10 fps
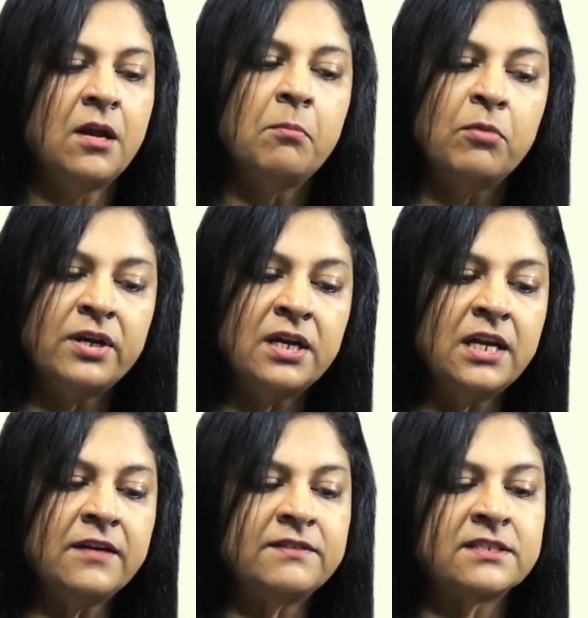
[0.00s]
Modern
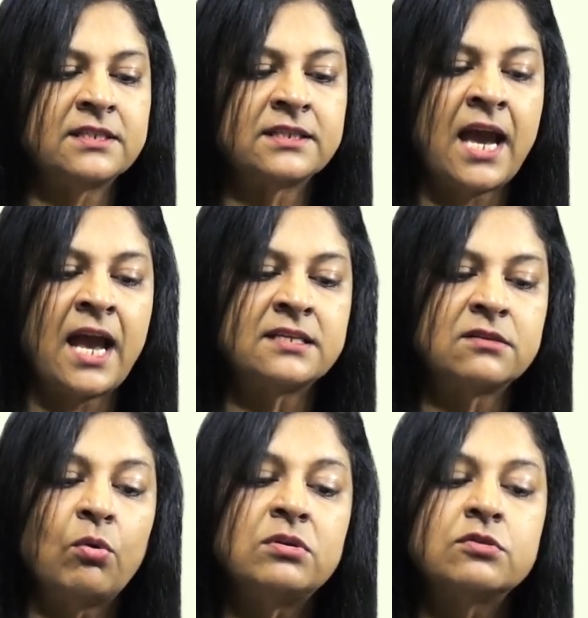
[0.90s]
linguistics has
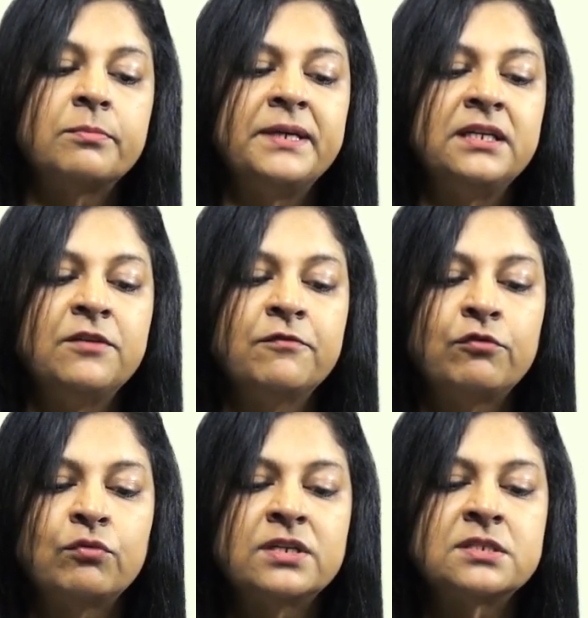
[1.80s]
also been
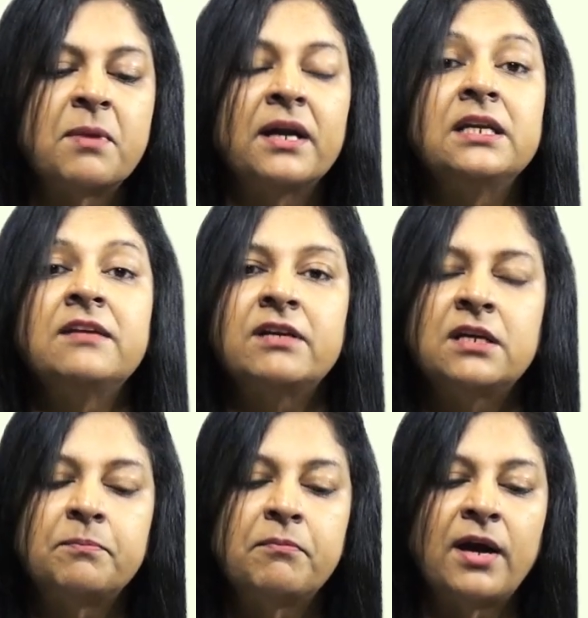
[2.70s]
influenced by
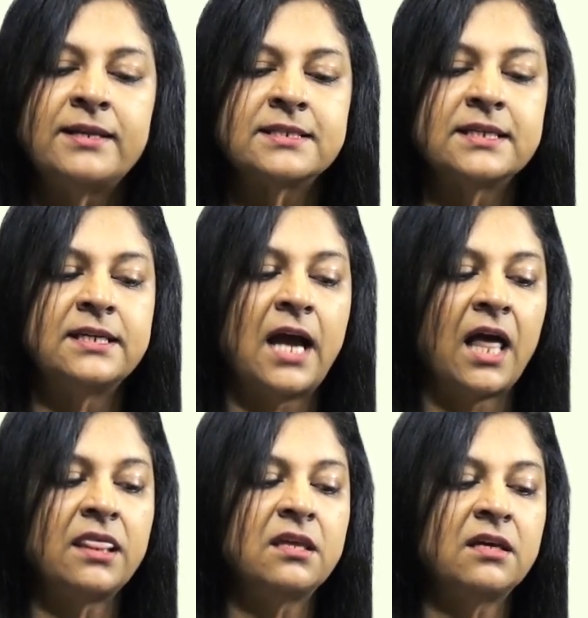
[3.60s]
development in
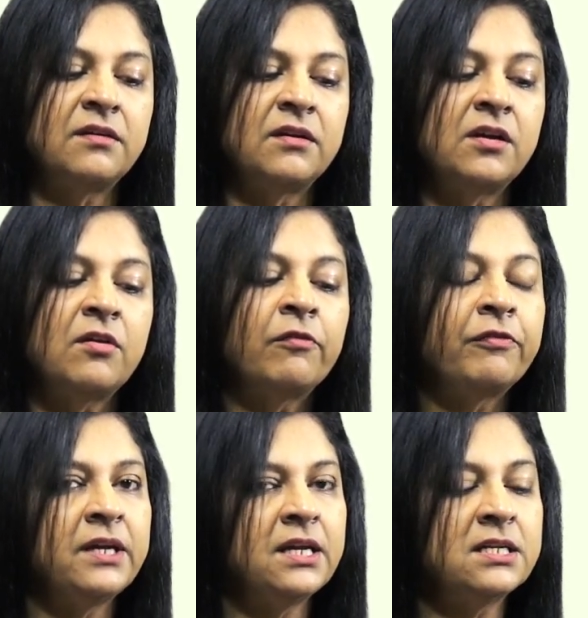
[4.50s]
other
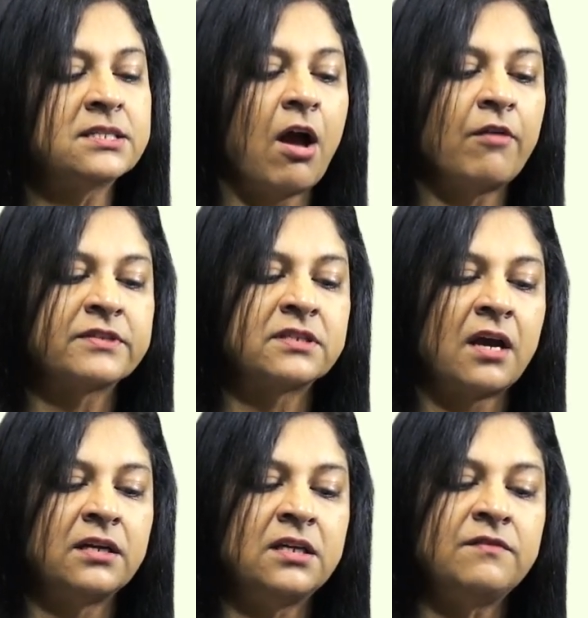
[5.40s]
fields of
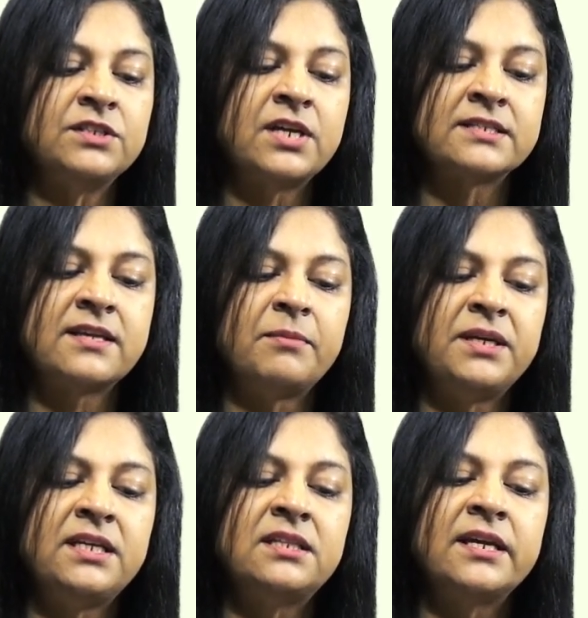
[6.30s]
study which
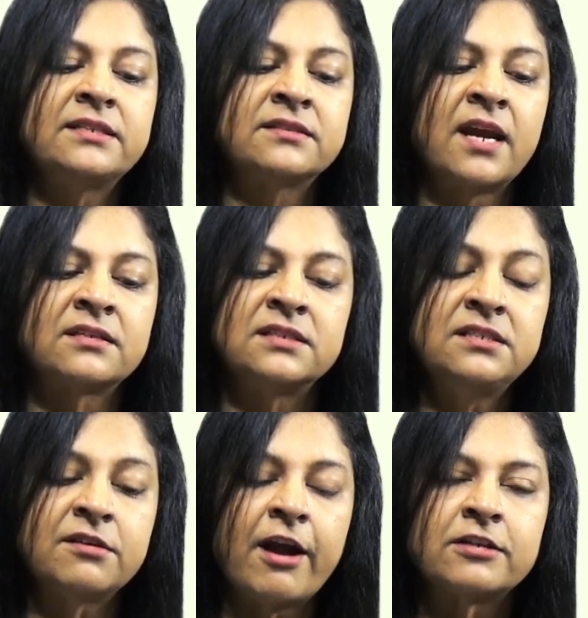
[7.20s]
examine the
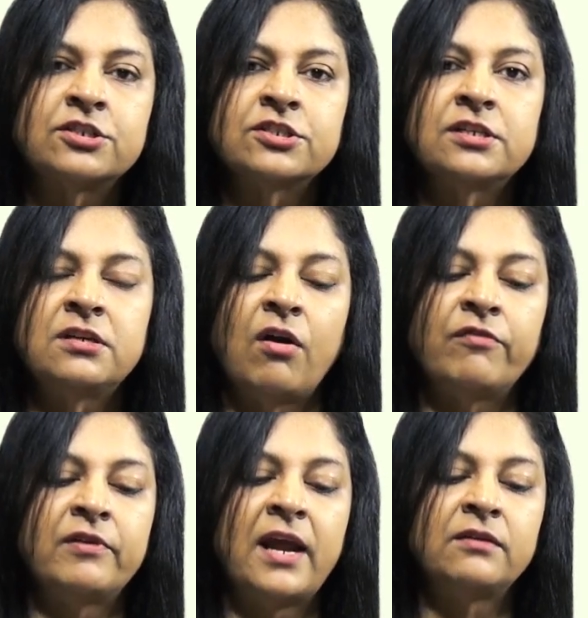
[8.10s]
interaction
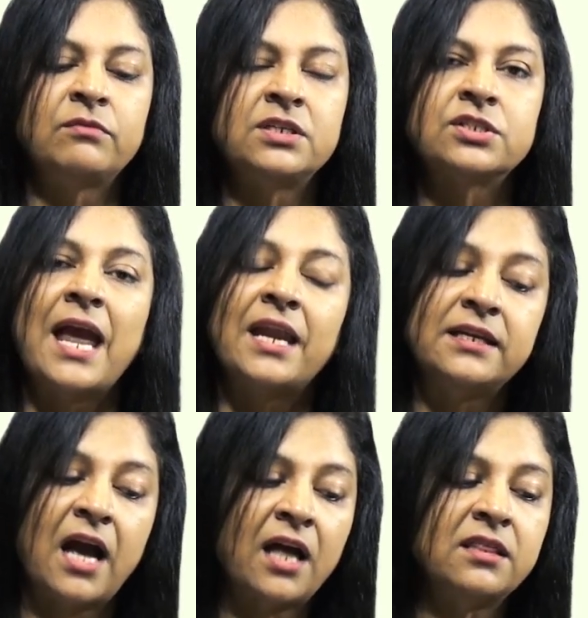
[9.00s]
of language
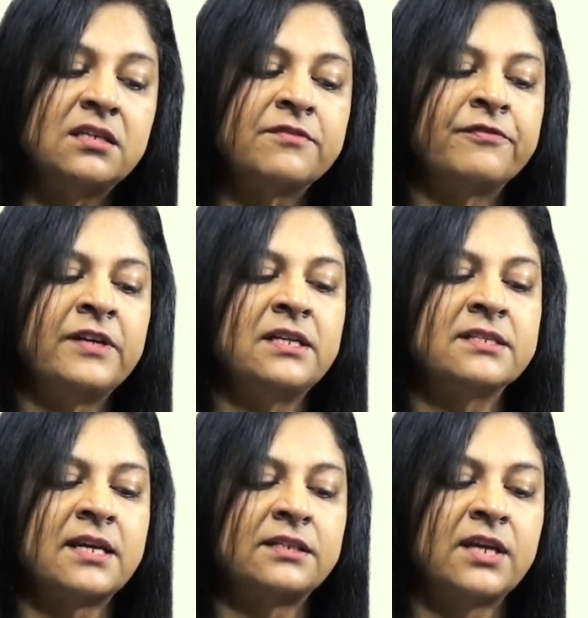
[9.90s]
and other
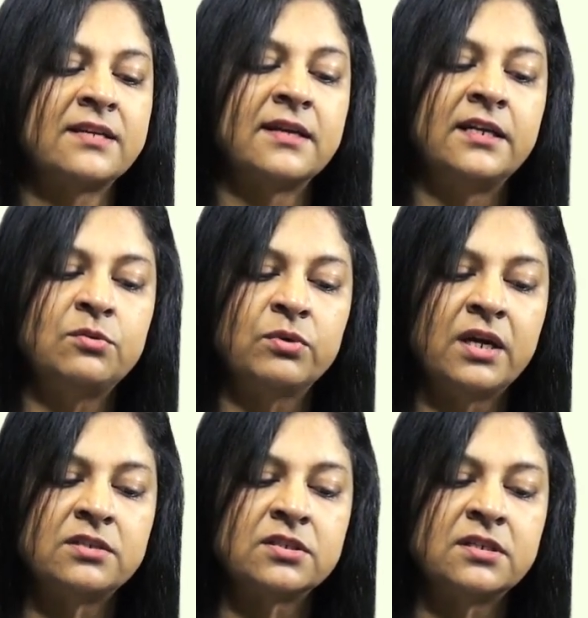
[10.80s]
fields such as
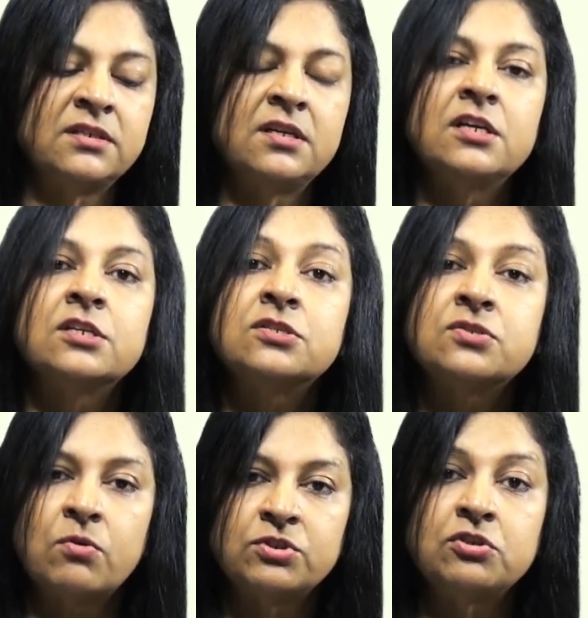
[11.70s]
education,
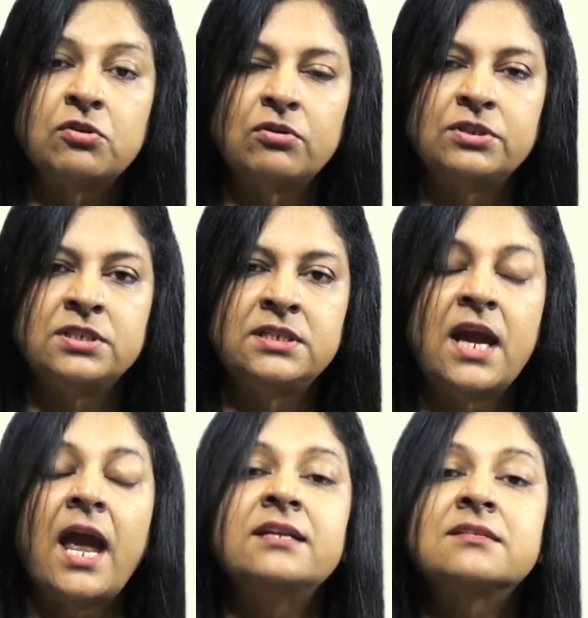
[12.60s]
sociology,
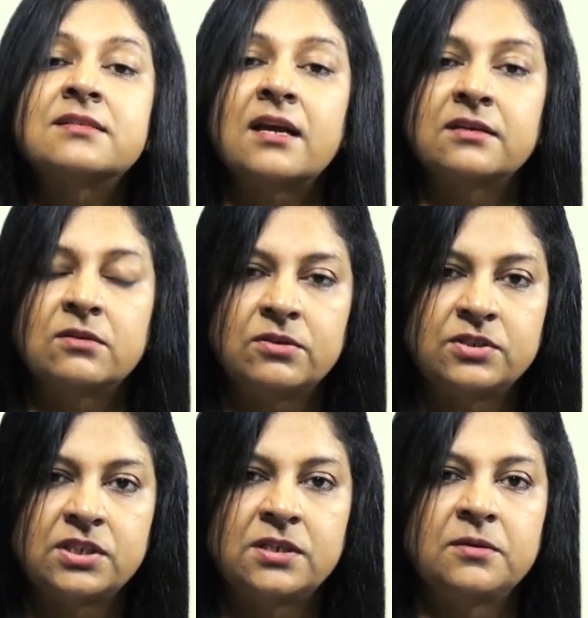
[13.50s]
and
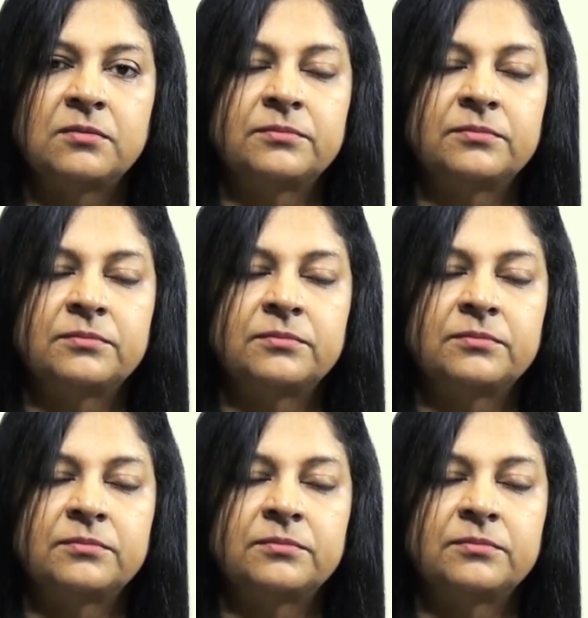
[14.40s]
psychology.